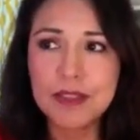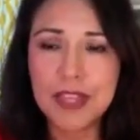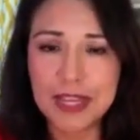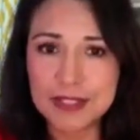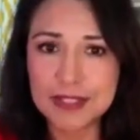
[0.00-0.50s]

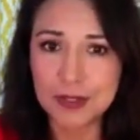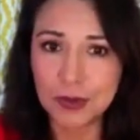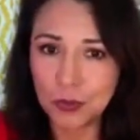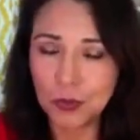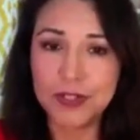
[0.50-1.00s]
that's
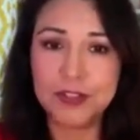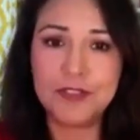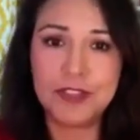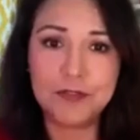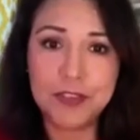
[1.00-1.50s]
one
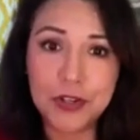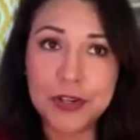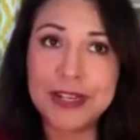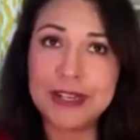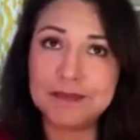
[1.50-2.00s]
of the
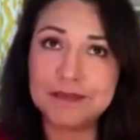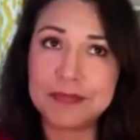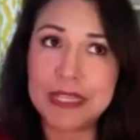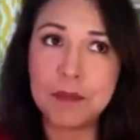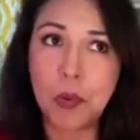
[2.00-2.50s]
very
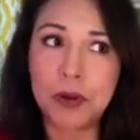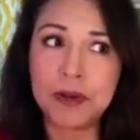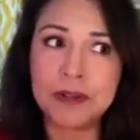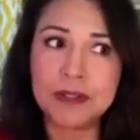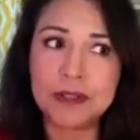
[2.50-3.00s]

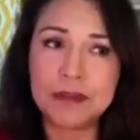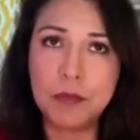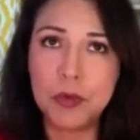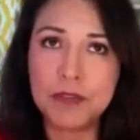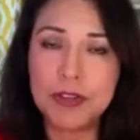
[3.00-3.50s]
important
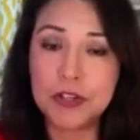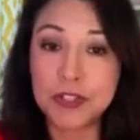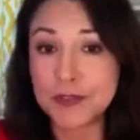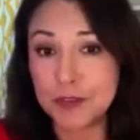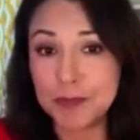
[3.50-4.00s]

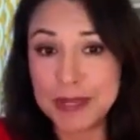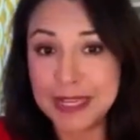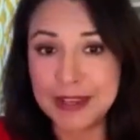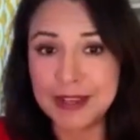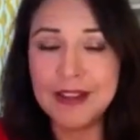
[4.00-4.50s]
motivators for
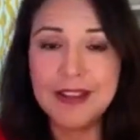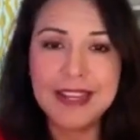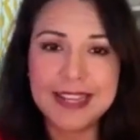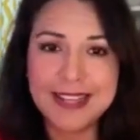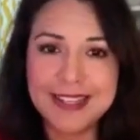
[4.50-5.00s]
me
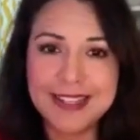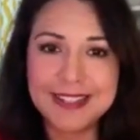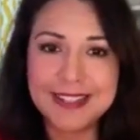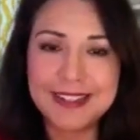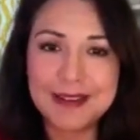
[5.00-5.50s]

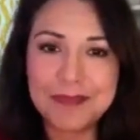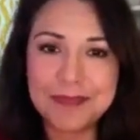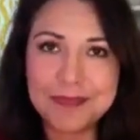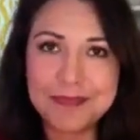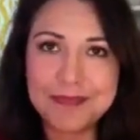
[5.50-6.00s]
in
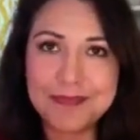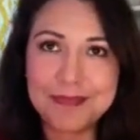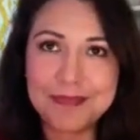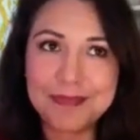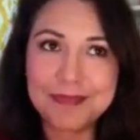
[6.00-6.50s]

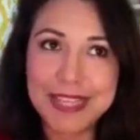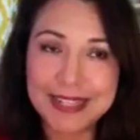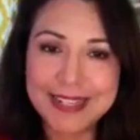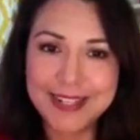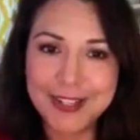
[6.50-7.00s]

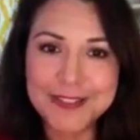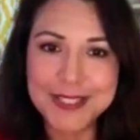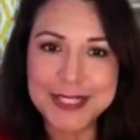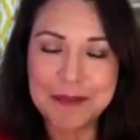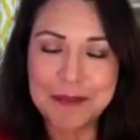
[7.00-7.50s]
getting enough
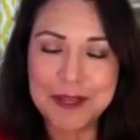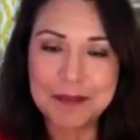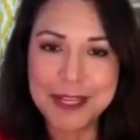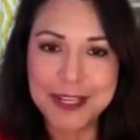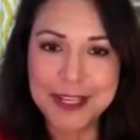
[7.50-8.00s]
sleep
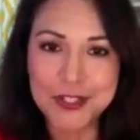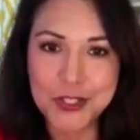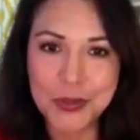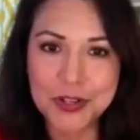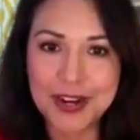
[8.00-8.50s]
and making
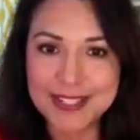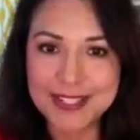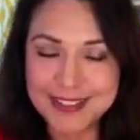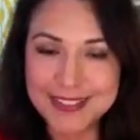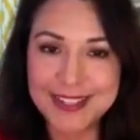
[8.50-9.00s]
sure I
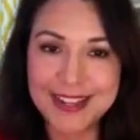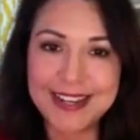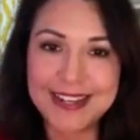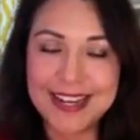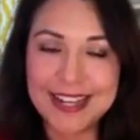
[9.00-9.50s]
say
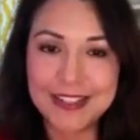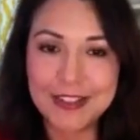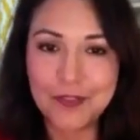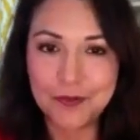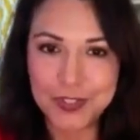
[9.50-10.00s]
goodnight
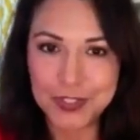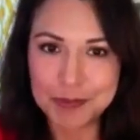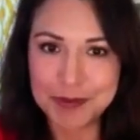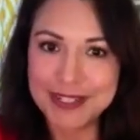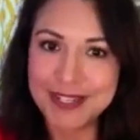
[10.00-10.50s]
and
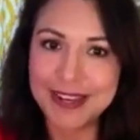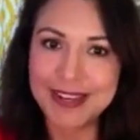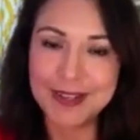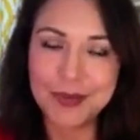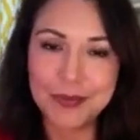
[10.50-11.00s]
finish my
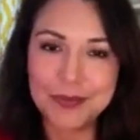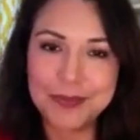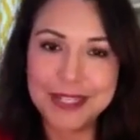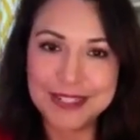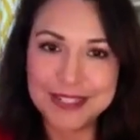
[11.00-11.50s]
day
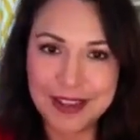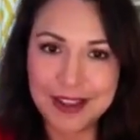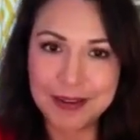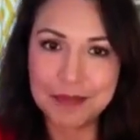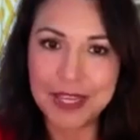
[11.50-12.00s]
in a
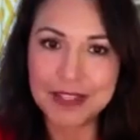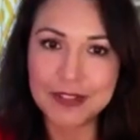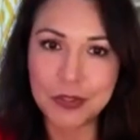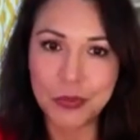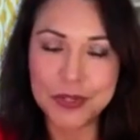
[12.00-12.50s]
time
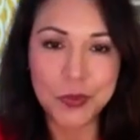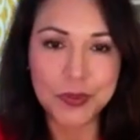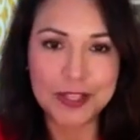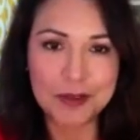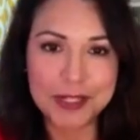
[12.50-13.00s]
that's going
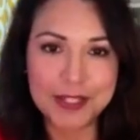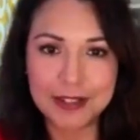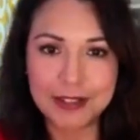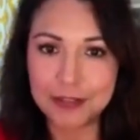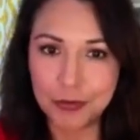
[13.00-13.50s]
to allow me to
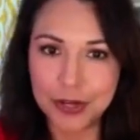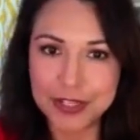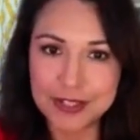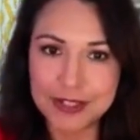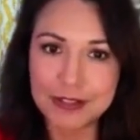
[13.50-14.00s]
get enough
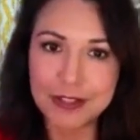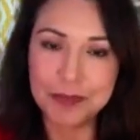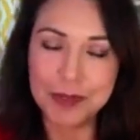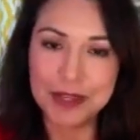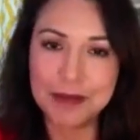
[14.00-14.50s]
rest to
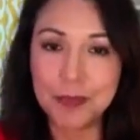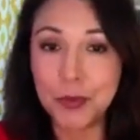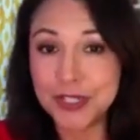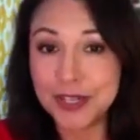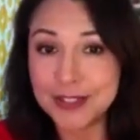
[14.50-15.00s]
be
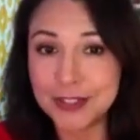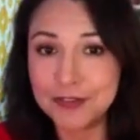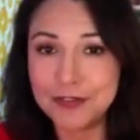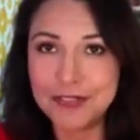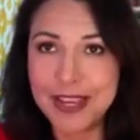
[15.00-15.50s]

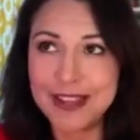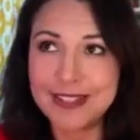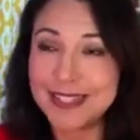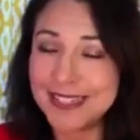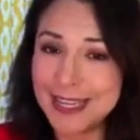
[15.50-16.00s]
productive
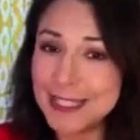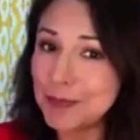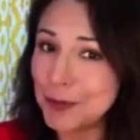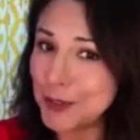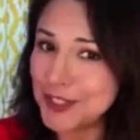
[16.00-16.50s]
and a
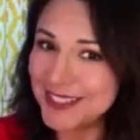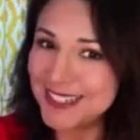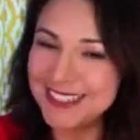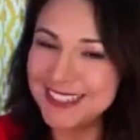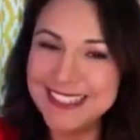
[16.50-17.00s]
nice
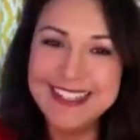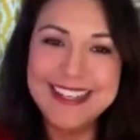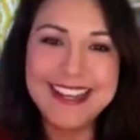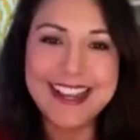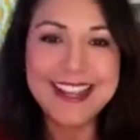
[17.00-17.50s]
person
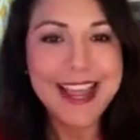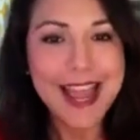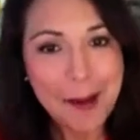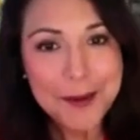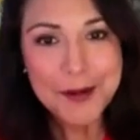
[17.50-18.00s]
and a
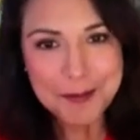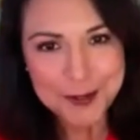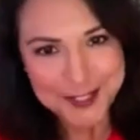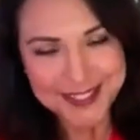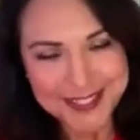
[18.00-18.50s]
happier
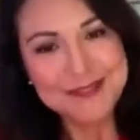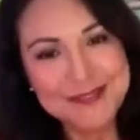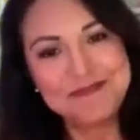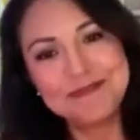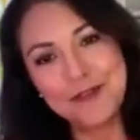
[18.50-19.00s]

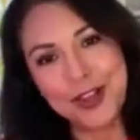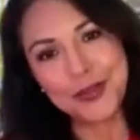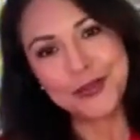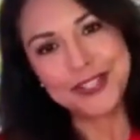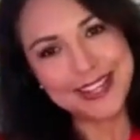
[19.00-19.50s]
person the
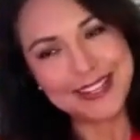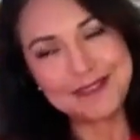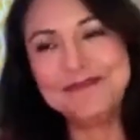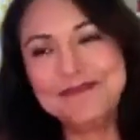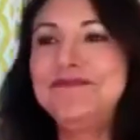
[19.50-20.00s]
following
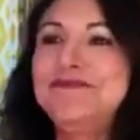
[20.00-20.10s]
day.